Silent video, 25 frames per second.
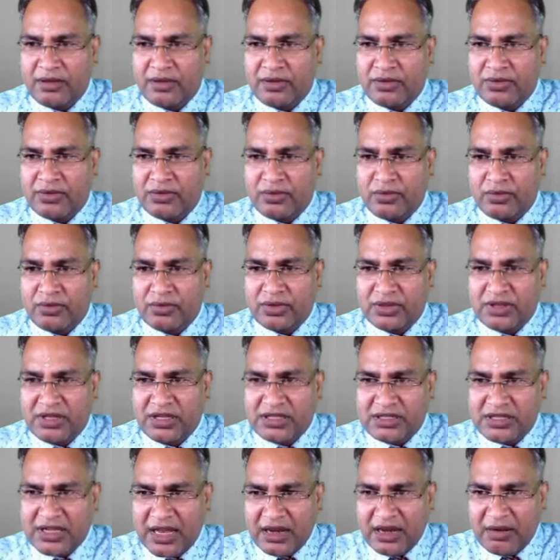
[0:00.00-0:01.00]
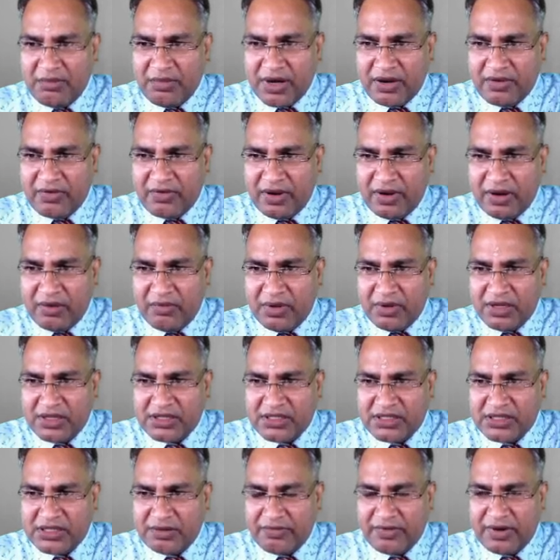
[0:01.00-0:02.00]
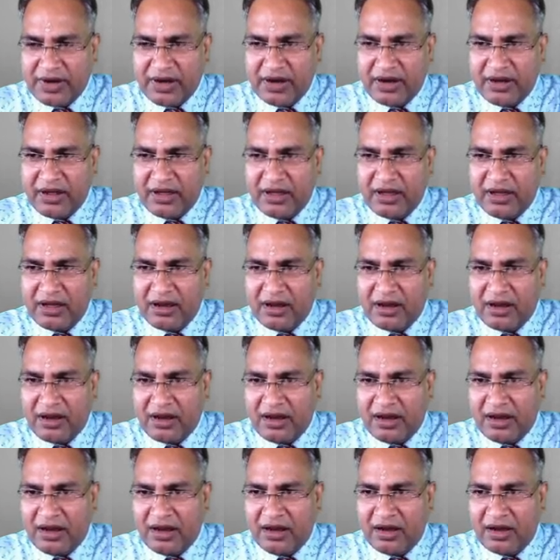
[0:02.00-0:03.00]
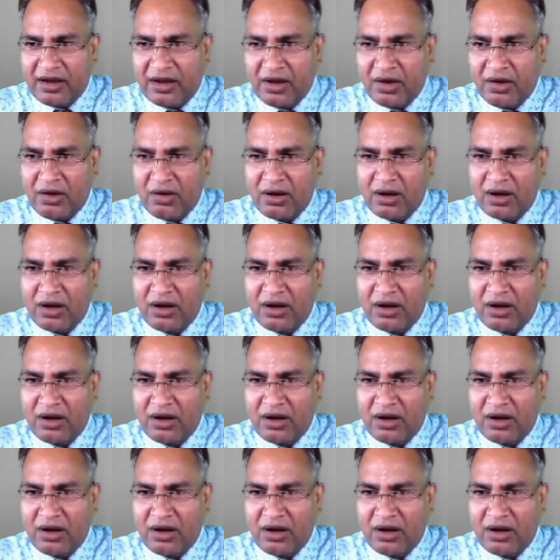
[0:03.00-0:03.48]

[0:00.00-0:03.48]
So this element will be shifted here, and our